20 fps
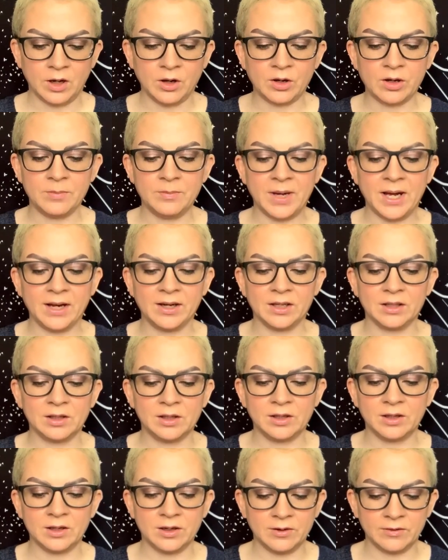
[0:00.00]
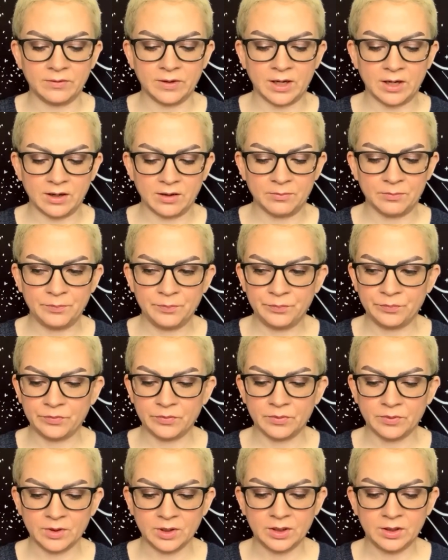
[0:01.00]
come back and clarify
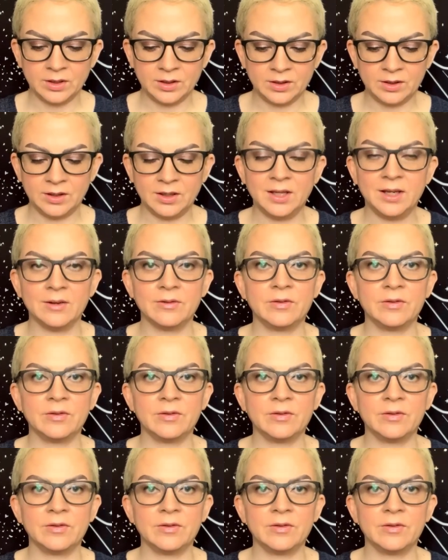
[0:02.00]
if